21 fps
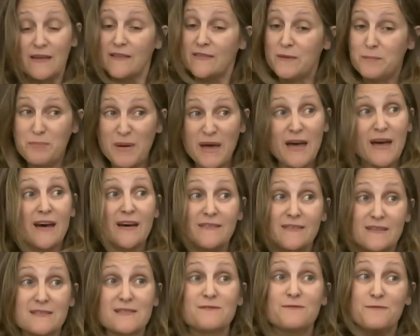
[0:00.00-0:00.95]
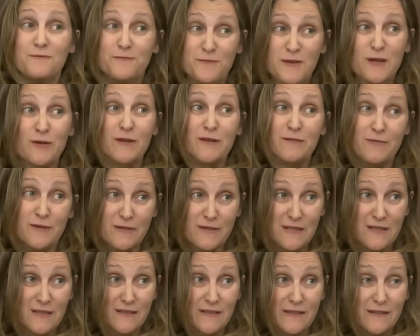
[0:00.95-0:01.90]
The path is very, very
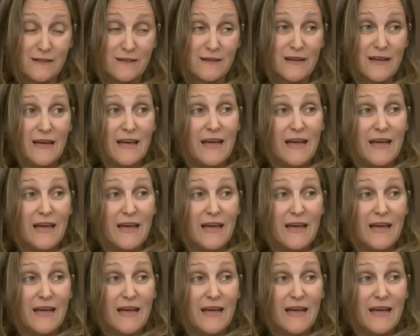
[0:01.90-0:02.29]
clear,